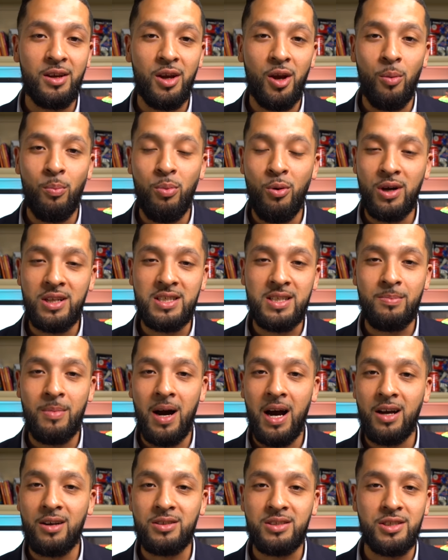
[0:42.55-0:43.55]
you know, points and
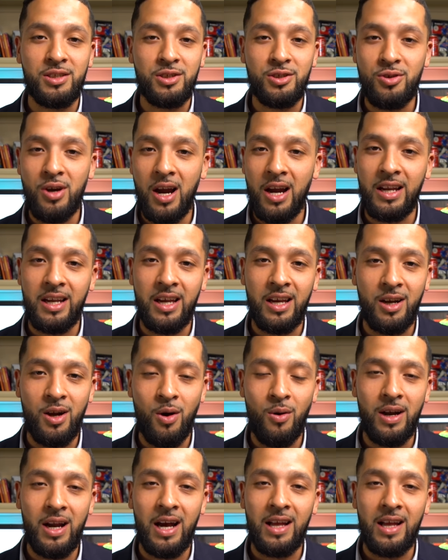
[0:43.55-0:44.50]
miles and you're trying to get going,